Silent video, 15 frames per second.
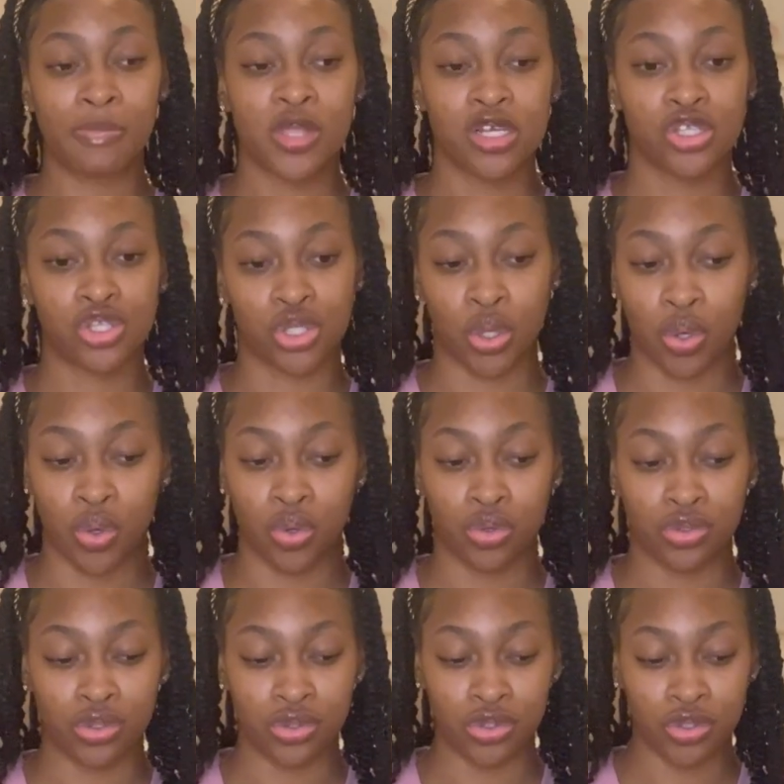so
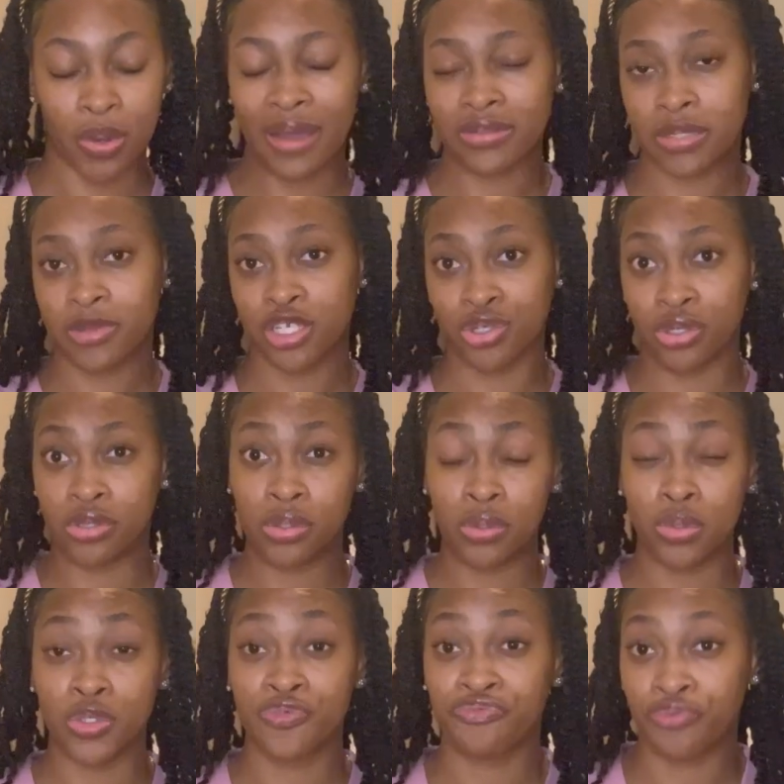you have to make sure
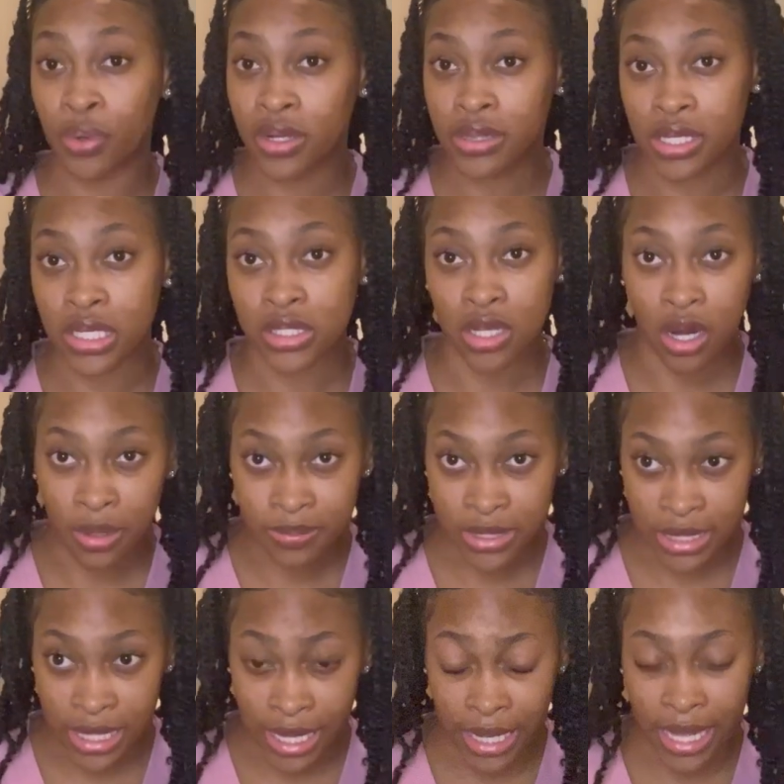those 4 things are up to
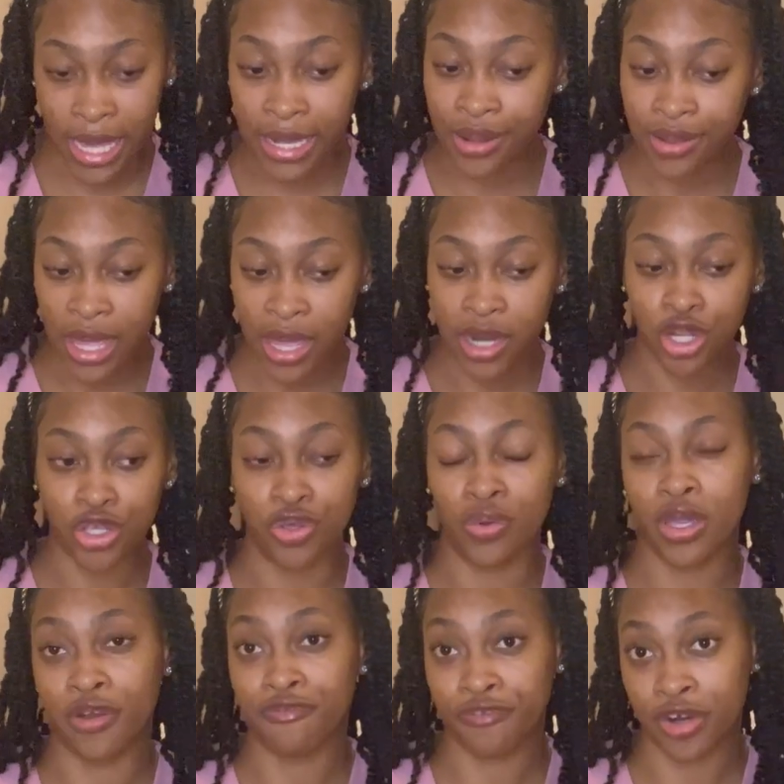date, and then you
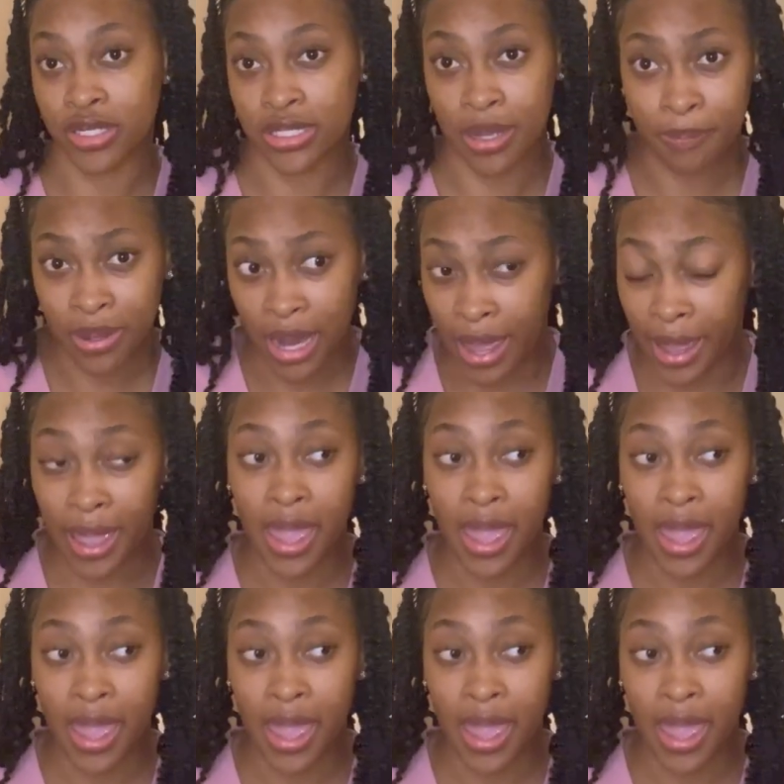can first apply.